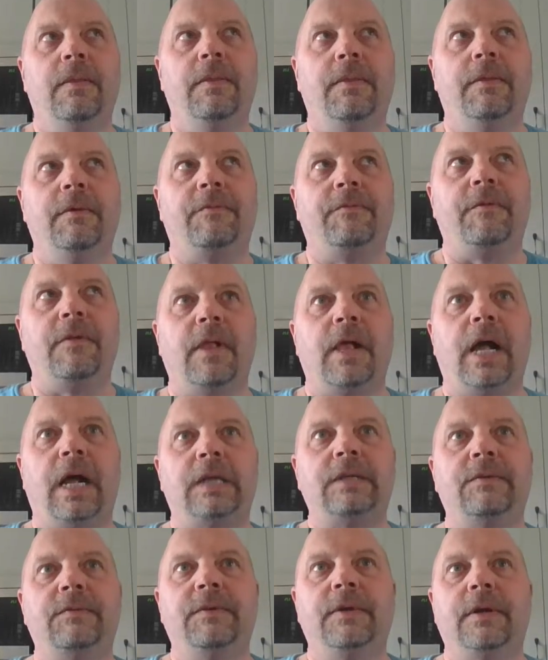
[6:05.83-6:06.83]
the
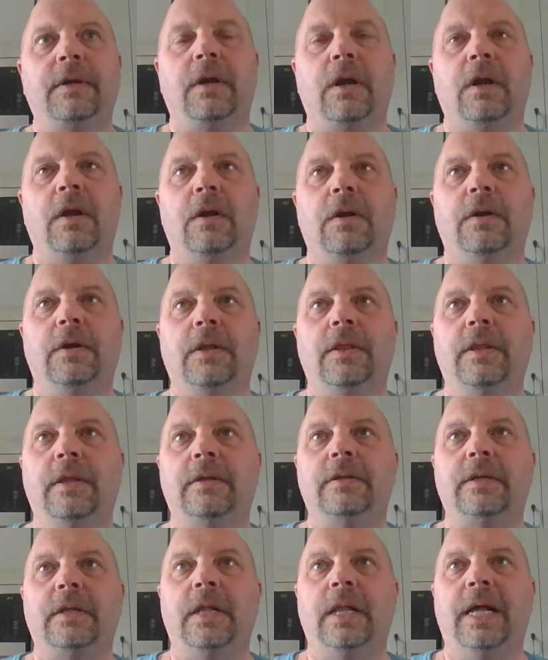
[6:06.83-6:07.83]
philosophy you're going to learn in
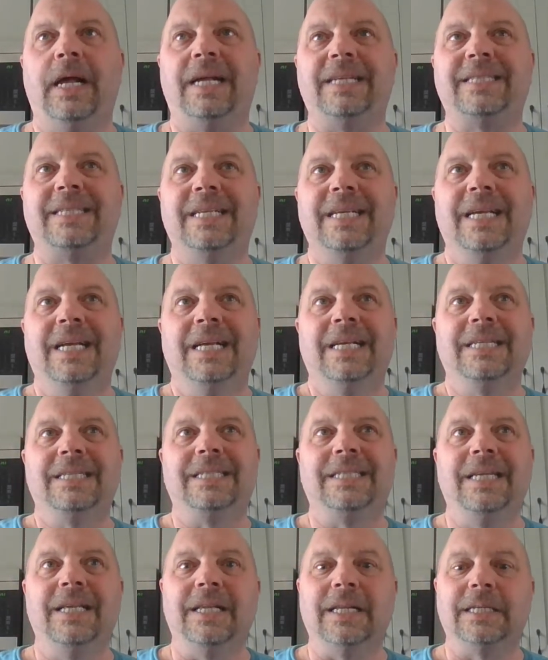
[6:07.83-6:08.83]
this class
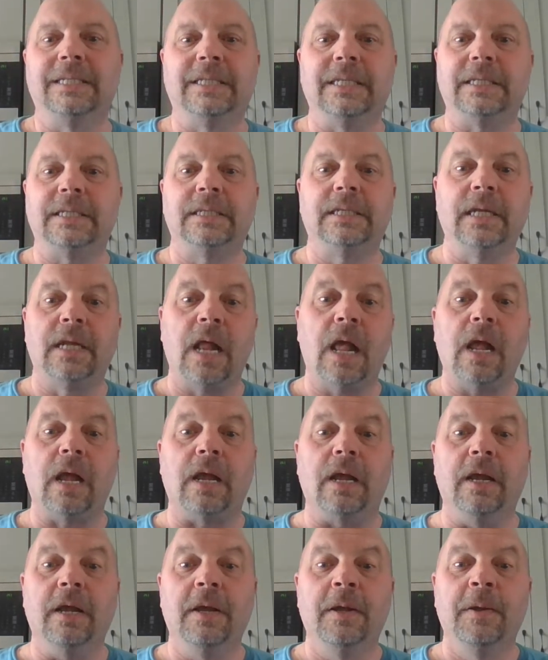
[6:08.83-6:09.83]
still exists
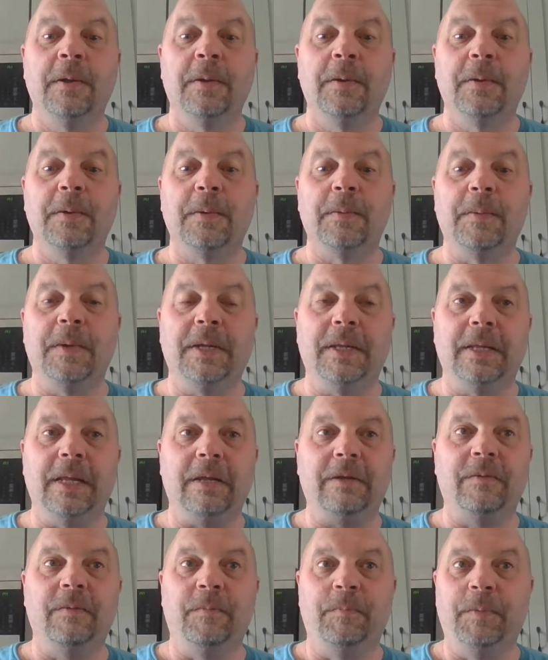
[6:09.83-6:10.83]
today. I mean,
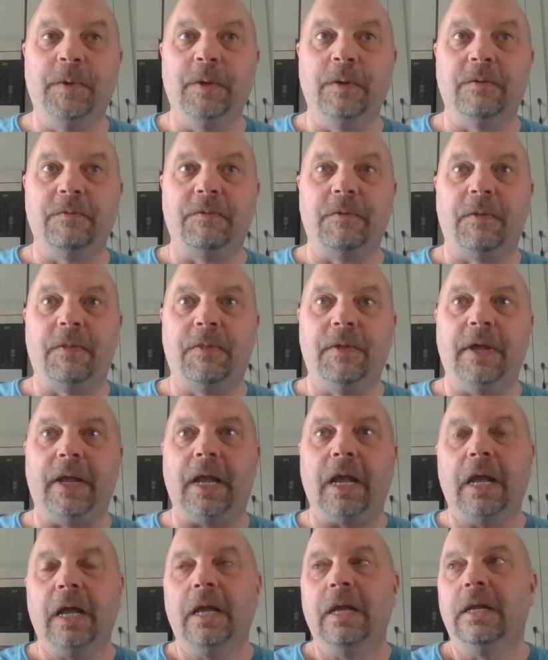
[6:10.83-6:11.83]
that's a beautiful
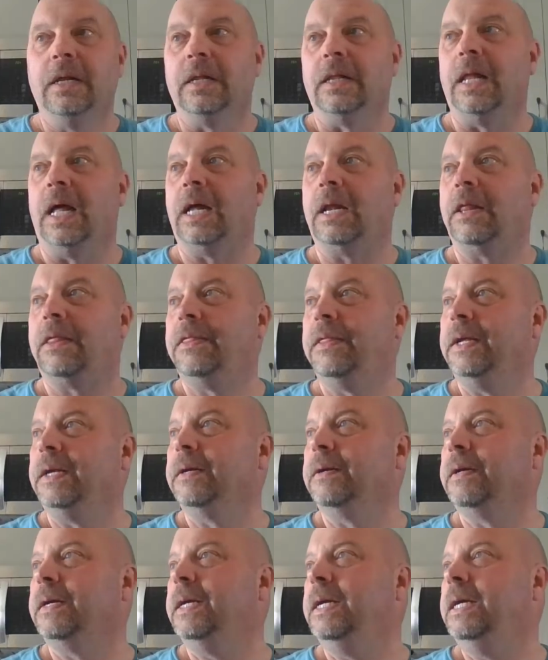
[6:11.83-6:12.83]
thing. A lot of
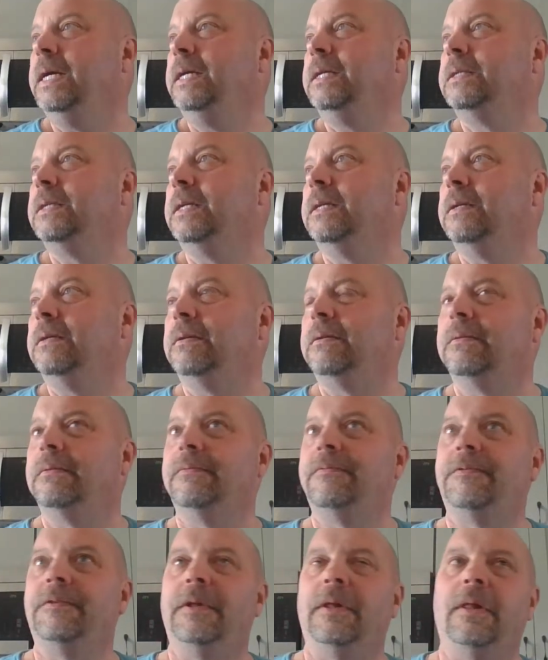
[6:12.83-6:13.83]
theories and
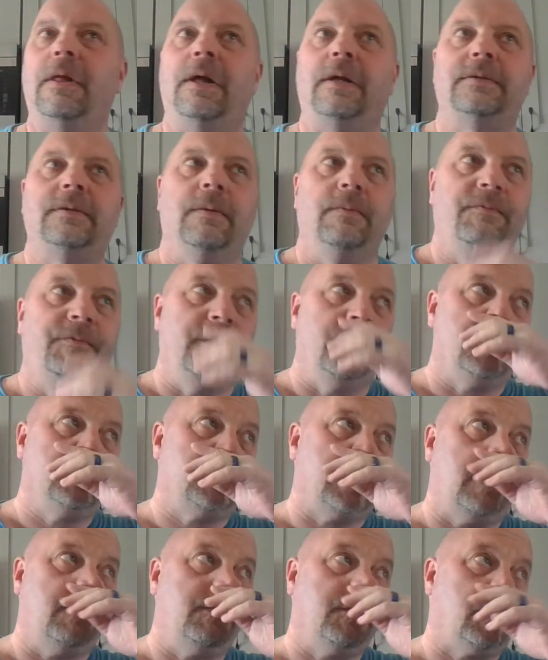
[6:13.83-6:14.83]

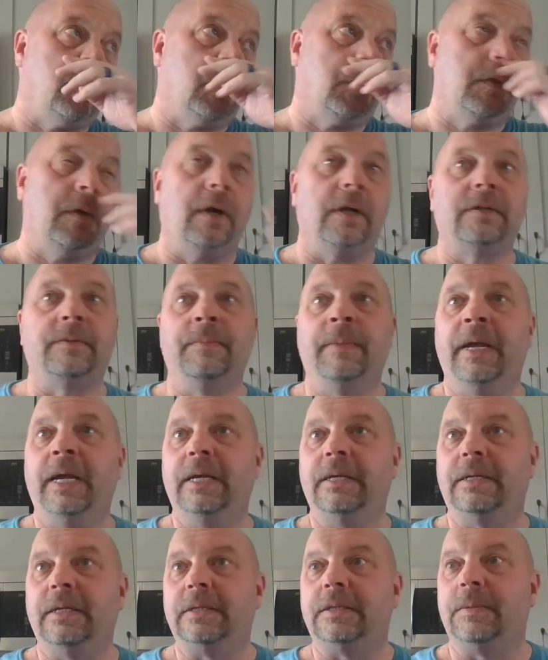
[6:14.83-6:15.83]
philosophical thoughts
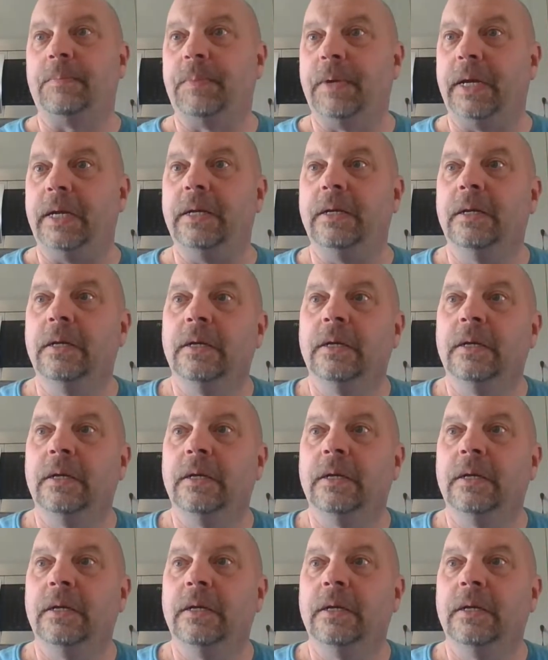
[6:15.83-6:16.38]
may dissipate